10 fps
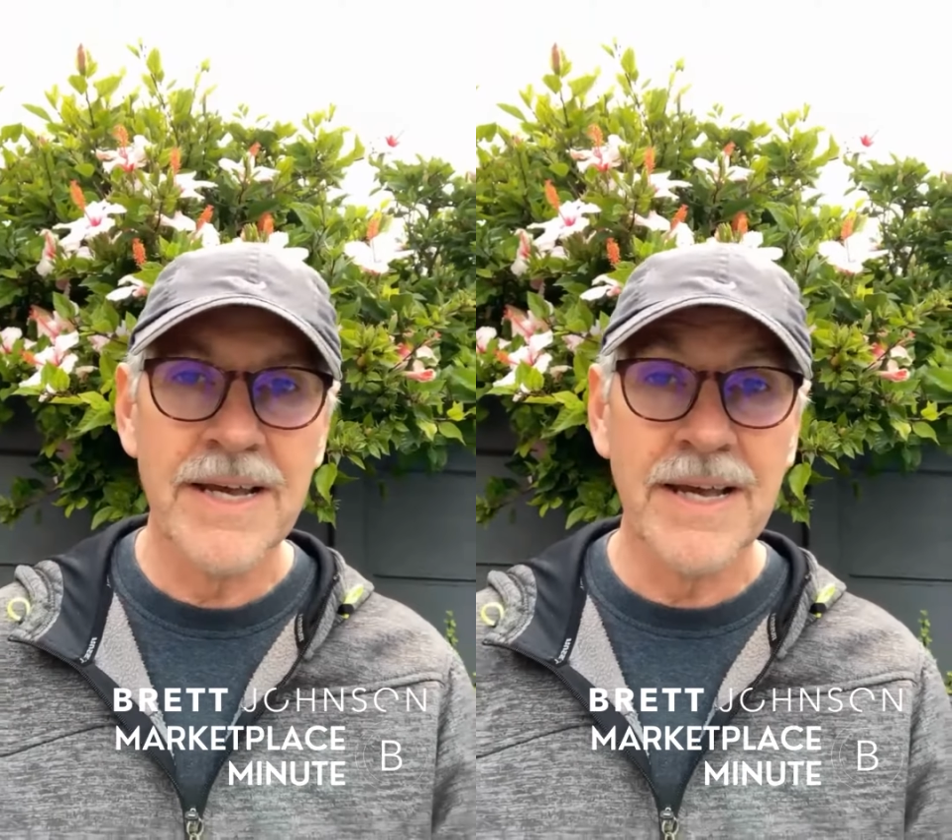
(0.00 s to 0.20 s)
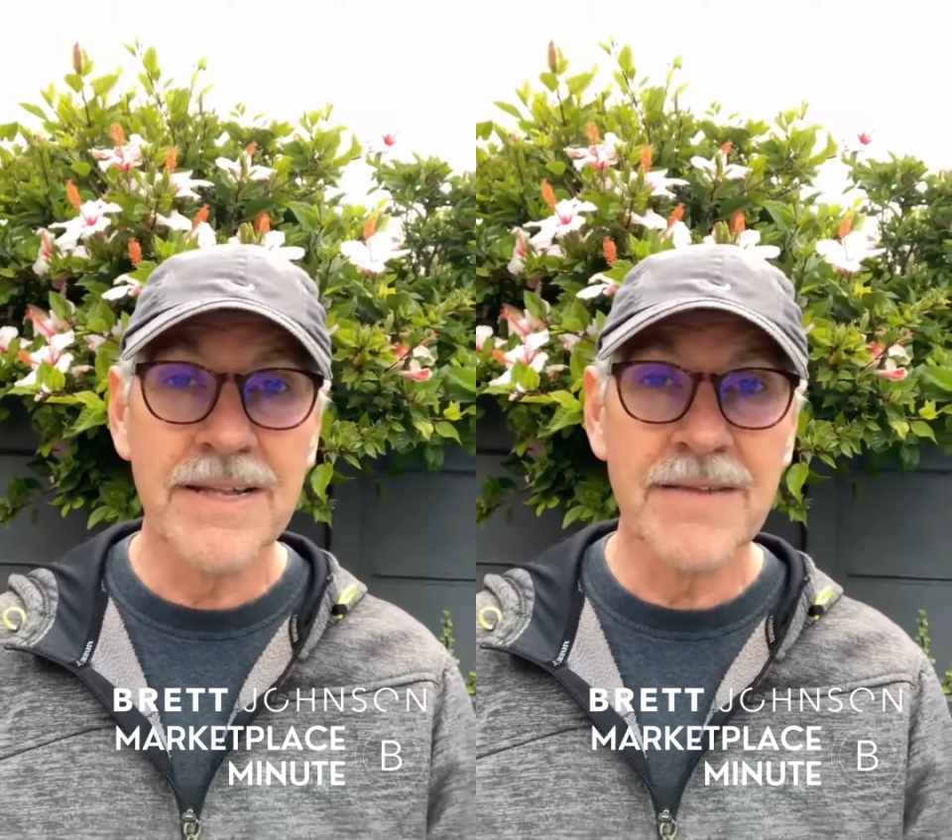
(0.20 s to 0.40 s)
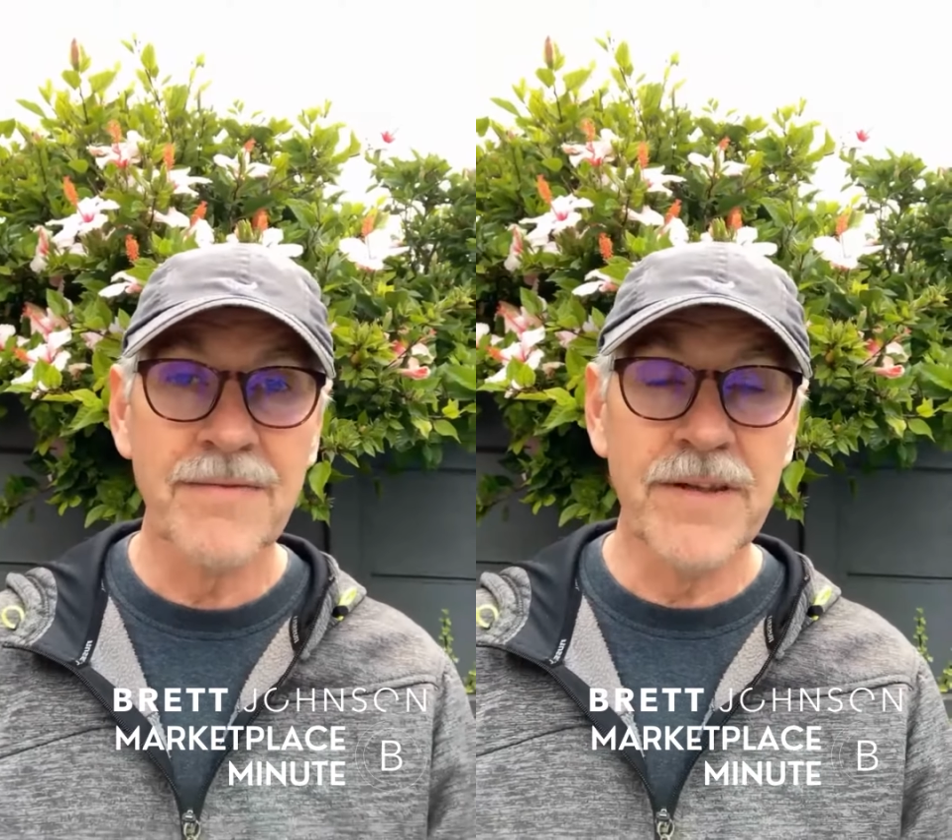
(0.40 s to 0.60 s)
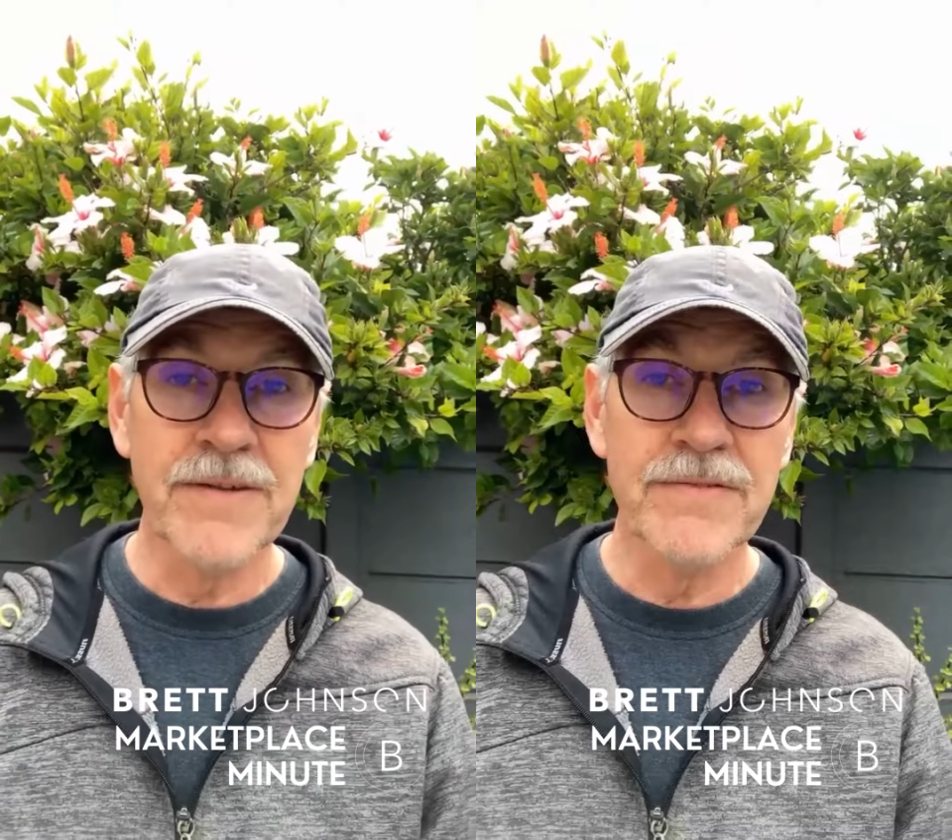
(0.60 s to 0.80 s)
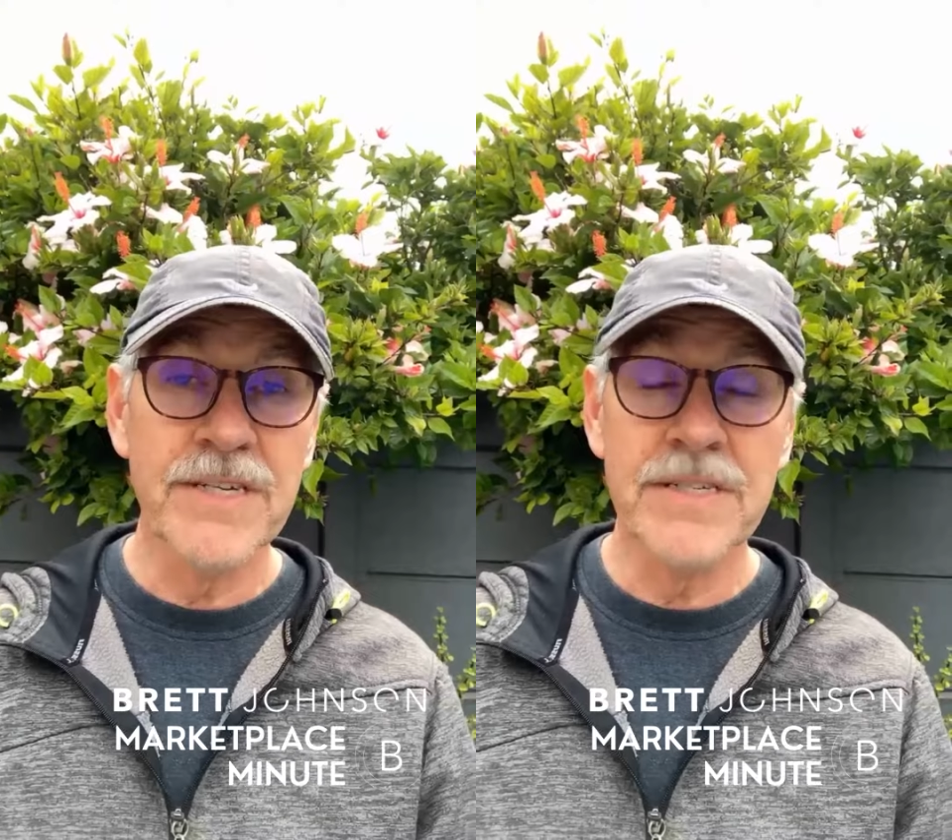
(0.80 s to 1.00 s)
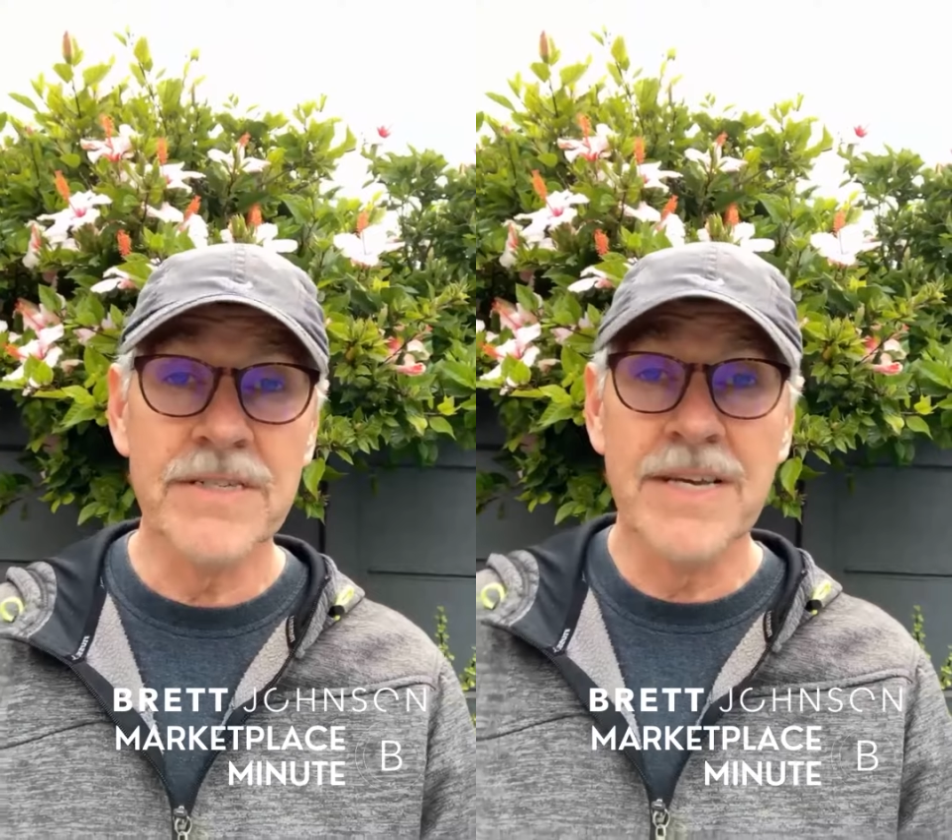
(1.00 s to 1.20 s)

at the feet of Jesus.